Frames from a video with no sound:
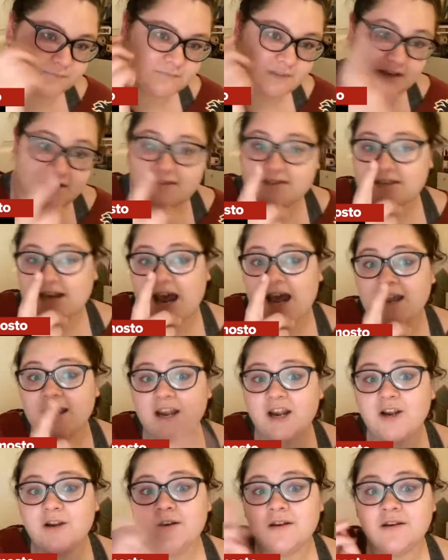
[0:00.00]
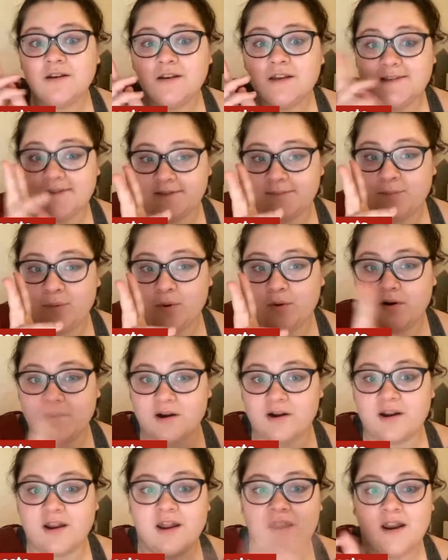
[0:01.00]
he's tired, he's
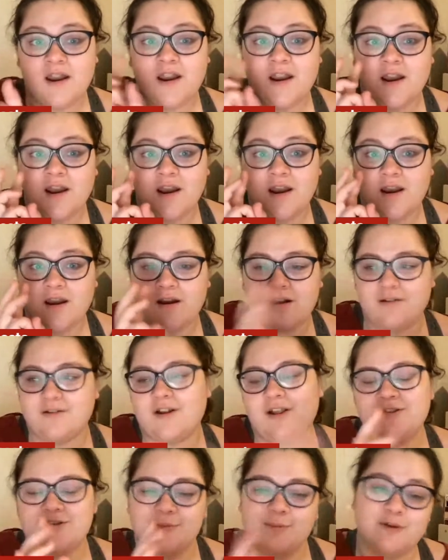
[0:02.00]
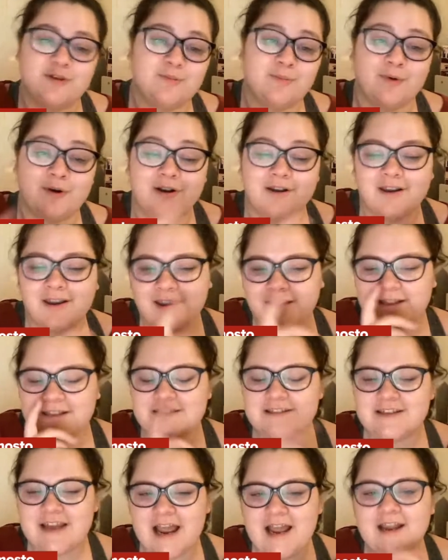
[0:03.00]
bored, or not so much bored.
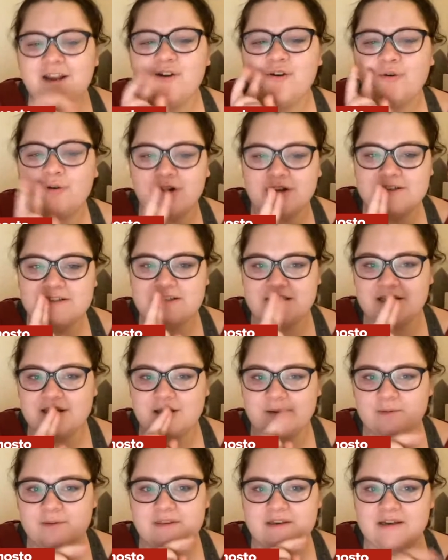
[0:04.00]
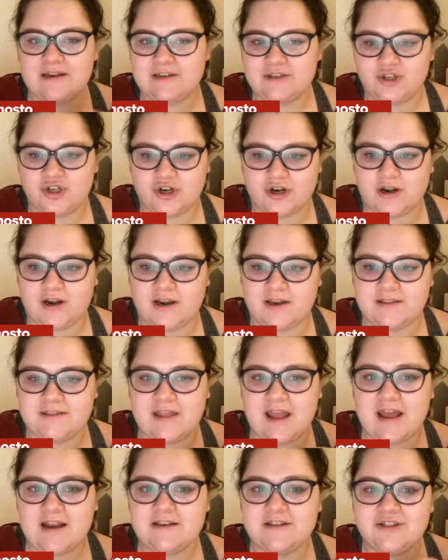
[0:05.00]
He's tired or he's dealing with an
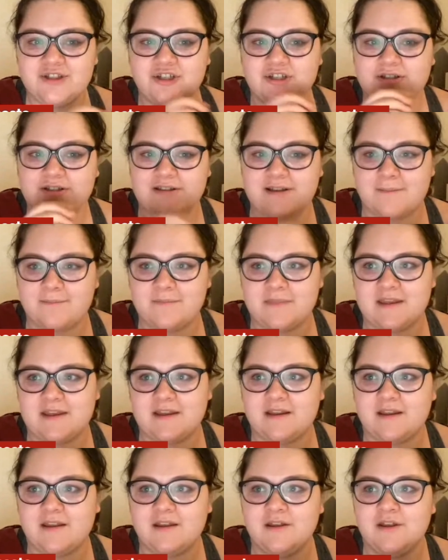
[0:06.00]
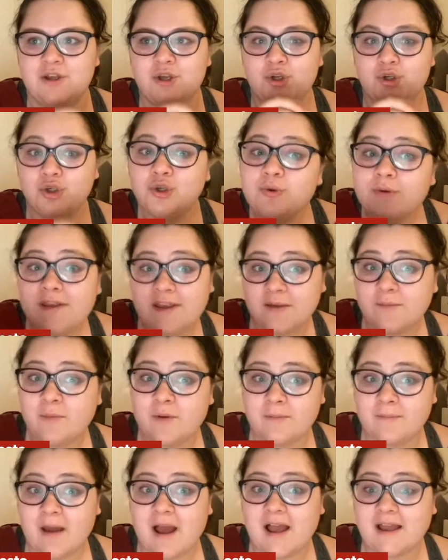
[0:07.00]
injury. That is just something to
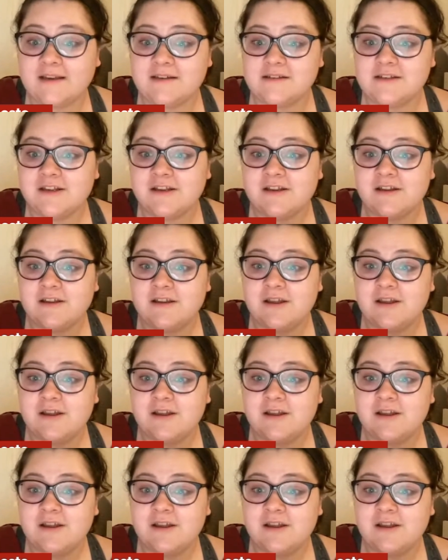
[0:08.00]
keep in mind.